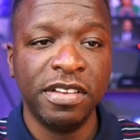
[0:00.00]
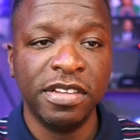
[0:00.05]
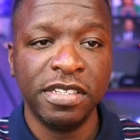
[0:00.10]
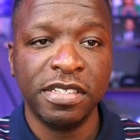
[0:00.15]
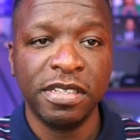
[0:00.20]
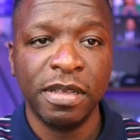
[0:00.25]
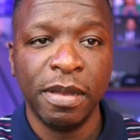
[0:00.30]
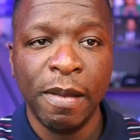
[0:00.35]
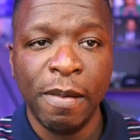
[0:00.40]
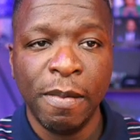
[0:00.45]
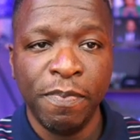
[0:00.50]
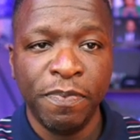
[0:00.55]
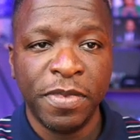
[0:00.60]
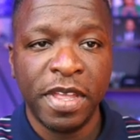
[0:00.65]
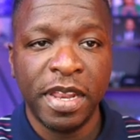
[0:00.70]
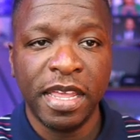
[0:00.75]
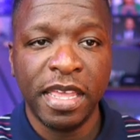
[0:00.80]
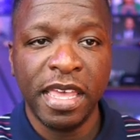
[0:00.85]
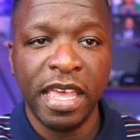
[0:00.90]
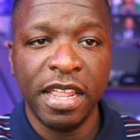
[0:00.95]
Changes.
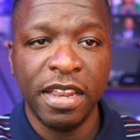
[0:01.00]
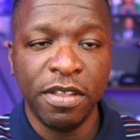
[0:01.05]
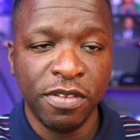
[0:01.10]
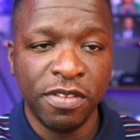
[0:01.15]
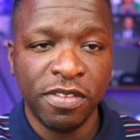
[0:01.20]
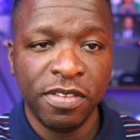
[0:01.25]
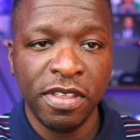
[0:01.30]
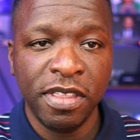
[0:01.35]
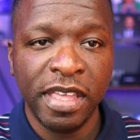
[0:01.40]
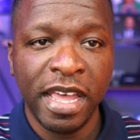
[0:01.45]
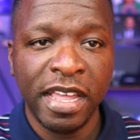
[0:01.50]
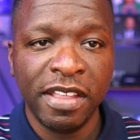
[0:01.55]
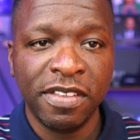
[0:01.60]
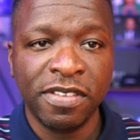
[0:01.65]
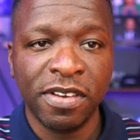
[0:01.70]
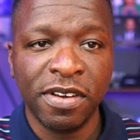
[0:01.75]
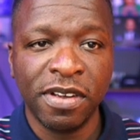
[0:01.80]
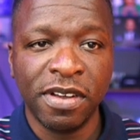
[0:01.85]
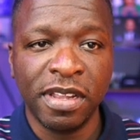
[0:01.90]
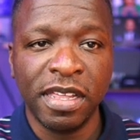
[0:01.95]
And again, you see that
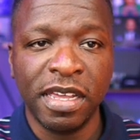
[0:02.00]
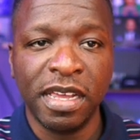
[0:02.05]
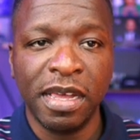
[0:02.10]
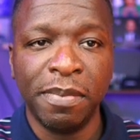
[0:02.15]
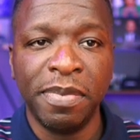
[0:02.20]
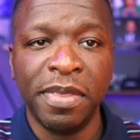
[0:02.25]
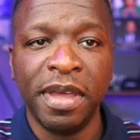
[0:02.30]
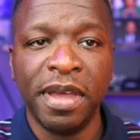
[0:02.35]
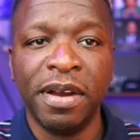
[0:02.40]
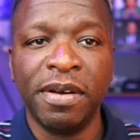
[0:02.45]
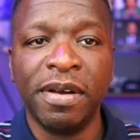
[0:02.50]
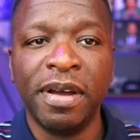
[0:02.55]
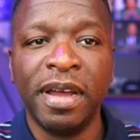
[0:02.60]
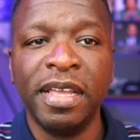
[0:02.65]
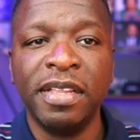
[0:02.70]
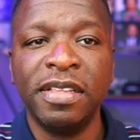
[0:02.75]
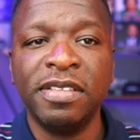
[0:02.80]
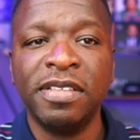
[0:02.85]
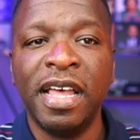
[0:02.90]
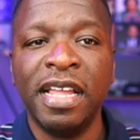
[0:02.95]
circling up there,
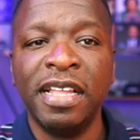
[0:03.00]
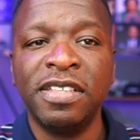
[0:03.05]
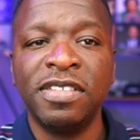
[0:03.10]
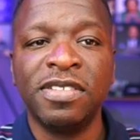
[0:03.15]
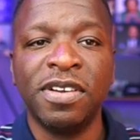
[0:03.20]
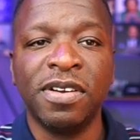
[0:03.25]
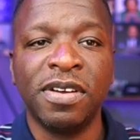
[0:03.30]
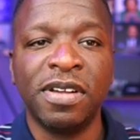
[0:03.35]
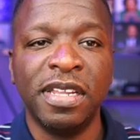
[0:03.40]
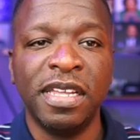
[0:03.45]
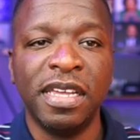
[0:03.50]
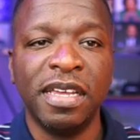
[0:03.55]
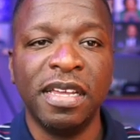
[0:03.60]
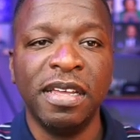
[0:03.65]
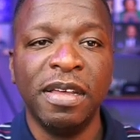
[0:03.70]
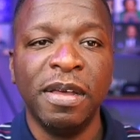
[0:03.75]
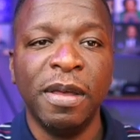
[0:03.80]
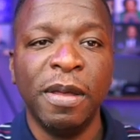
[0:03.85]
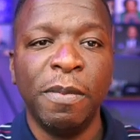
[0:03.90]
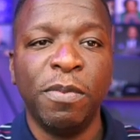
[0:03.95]
right? That's
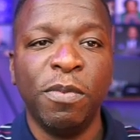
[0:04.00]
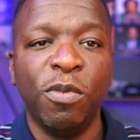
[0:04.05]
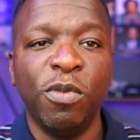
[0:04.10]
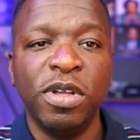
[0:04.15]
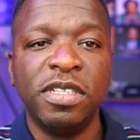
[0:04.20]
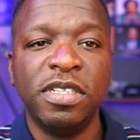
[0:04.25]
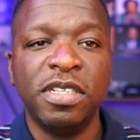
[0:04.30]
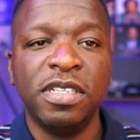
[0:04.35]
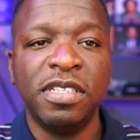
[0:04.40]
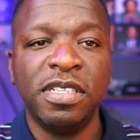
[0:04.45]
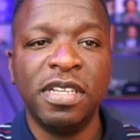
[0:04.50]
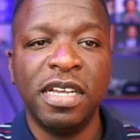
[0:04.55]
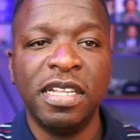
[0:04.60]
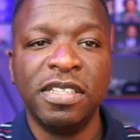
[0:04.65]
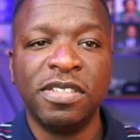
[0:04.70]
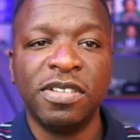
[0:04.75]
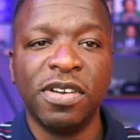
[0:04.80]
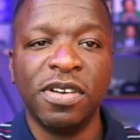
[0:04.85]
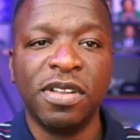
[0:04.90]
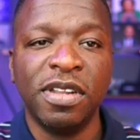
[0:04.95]
circling. Once it's
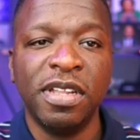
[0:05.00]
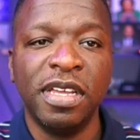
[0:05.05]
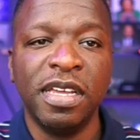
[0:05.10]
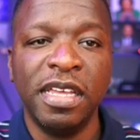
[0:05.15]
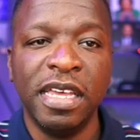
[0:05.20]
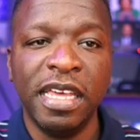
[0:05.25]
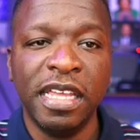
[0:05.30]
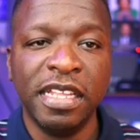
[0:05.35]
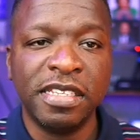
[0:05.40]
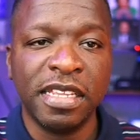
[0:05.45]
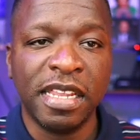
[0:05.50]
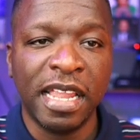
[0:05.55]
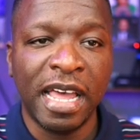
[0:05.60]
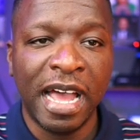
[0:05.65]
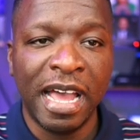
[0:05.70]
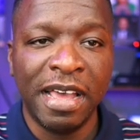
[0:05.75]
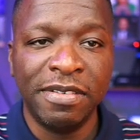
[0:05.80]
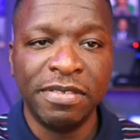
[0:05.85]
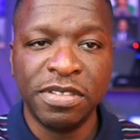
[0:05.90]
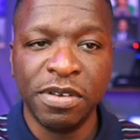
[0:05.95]
done circling, it's
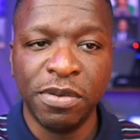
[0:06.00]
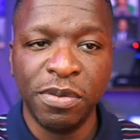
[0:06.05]
live.